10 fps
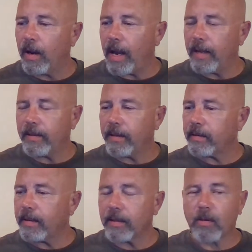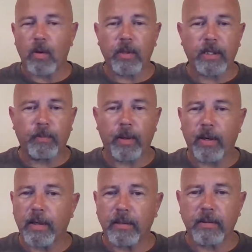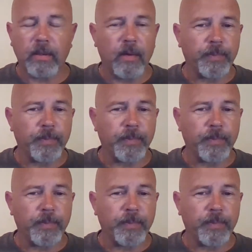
and this Holy Spirit is